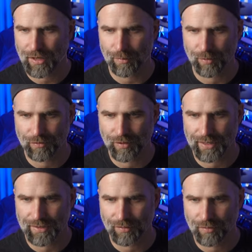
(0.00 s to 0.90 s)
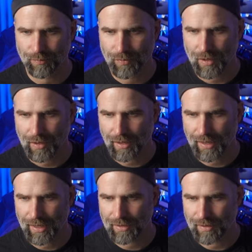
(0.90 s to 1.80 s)
couple of days.
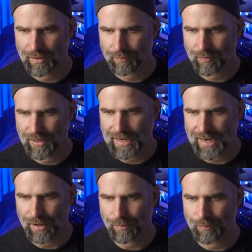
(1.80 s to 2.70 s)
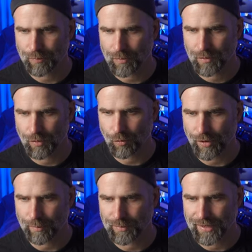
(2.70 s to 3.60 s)
And uh, here, no
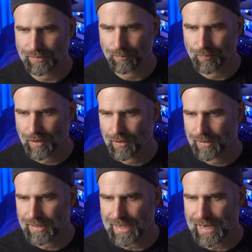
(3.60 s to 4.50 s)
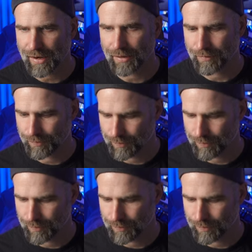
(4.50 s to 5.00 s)
ramp days. Here,